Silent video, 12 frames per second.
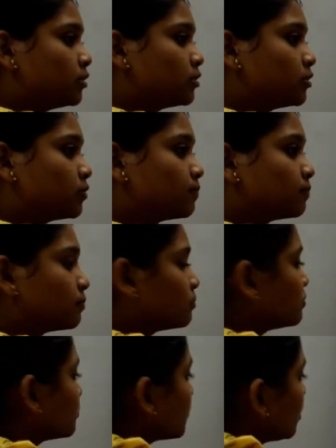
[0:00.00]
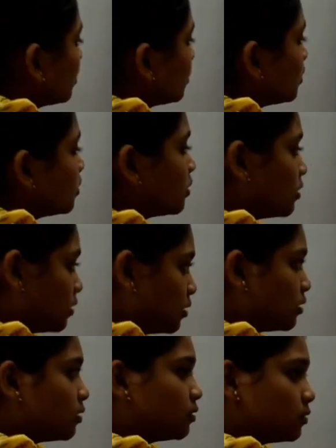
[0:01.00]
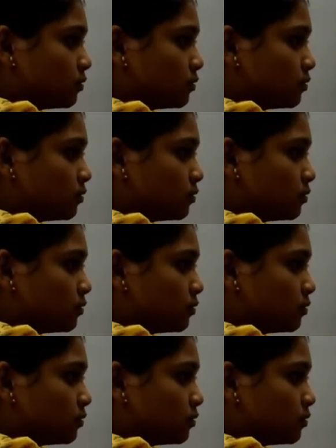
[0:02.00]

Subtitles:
Okay. It will be present in another layer.